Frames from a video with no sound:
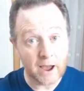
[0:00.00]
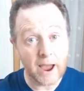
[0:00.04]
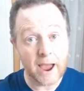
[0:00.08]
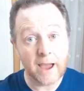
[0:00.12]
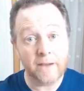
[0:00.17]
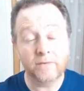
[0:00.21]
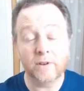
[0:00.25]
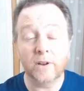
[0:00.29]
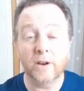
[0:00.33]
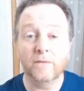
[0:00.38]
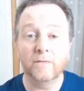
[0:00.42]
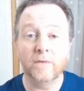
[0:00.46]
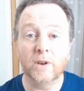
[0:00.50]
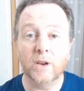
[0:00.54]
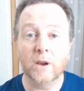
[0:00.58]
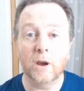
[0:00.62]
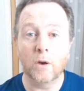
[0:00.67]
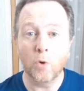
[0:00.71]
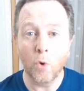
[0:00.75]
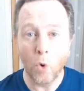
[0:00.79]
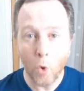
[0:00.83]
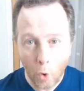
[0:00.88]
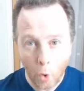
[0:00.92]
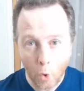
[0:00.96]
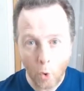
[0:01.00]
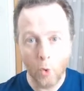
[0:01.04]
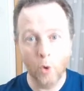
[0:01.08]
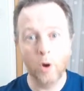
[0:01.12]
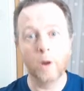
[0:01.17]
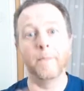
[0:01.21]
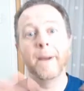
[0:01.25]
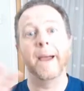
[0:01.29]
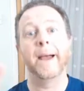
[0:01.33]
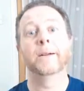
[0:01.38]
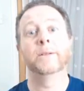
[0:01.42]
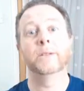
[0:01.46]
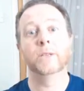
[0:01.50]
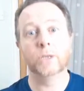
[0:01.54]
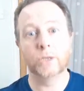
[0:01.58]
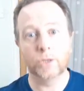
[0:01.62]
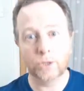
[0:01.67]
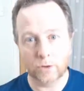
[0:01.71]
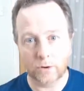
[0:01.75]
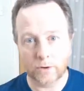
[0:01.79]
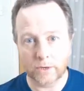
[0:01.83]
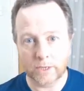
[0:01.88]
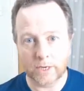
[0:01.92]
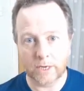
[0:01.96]
I have done a video all about
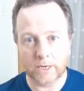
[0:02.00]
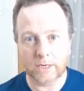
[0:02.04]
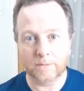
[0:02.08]
insurance,